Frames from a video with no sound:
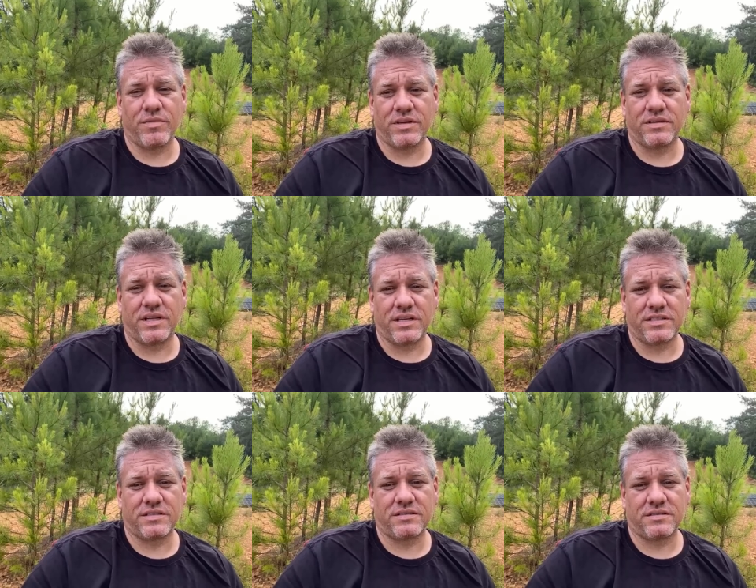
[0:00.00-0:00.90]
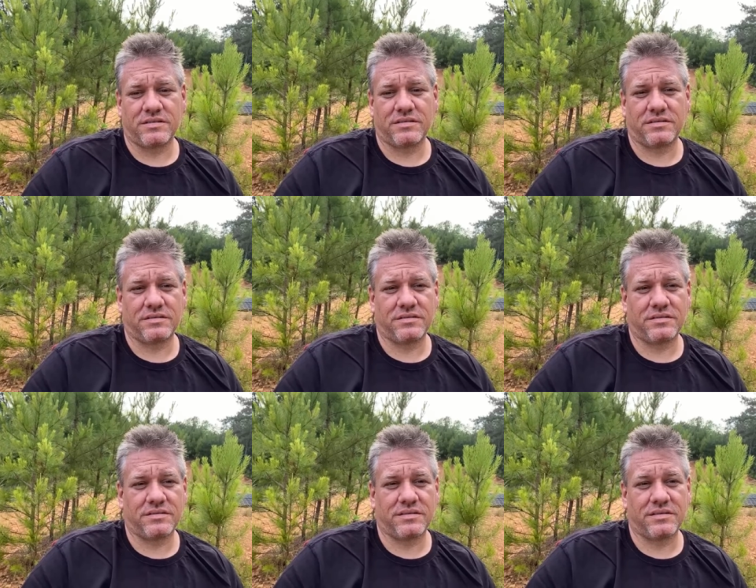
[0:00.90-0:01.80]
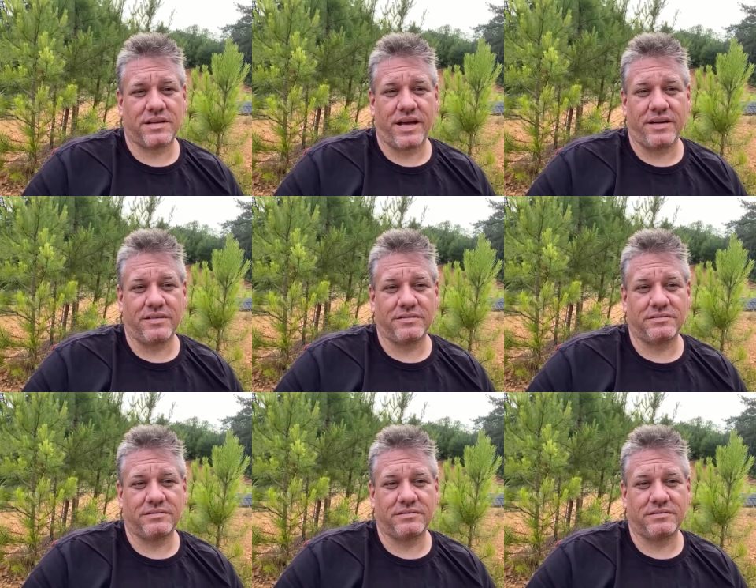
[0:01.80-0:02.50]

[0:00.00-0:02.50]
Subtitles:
and that it's, I don't know,